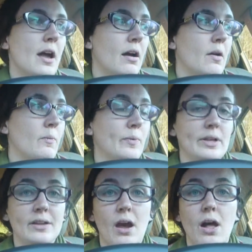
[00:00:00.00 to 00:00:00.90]
Uh,
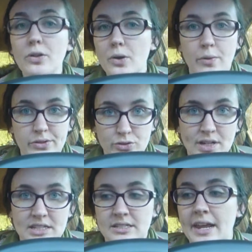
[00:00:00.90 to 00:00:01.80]
we all know the
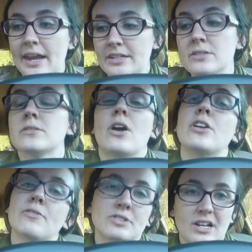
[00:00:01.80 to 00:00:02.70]
tricks to get it to start.
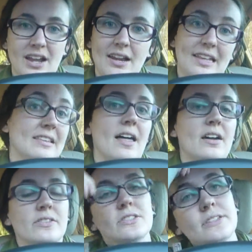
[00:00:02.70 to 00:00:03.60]
You have to kind of like
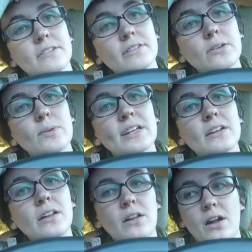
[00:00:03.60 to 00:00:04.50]
lock the steering
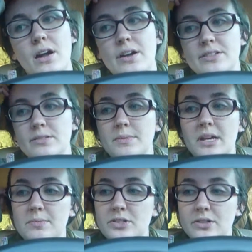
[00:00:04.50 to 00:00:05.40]
wheel. Uh,
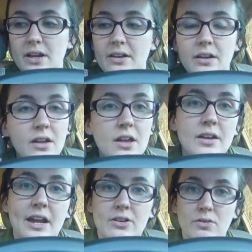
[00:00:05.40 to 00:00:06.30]
sometimes you gotta
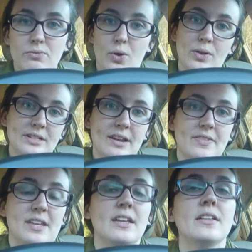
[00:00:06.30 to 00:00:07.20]
kind of roll it
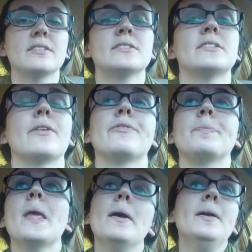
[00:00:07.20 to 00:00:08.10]
down the hill and stuff.
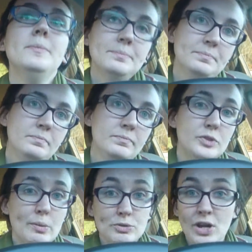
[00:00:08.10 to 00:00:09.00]

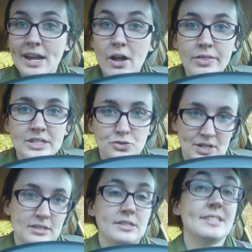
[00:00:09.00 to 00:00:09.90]
So I'm trying all these
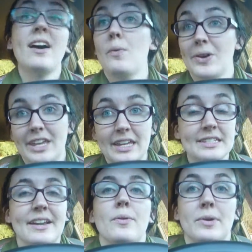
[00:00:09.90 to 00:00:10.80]
tricks. It's not working.
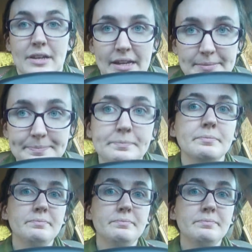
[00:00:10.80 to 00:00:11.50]
It's not working.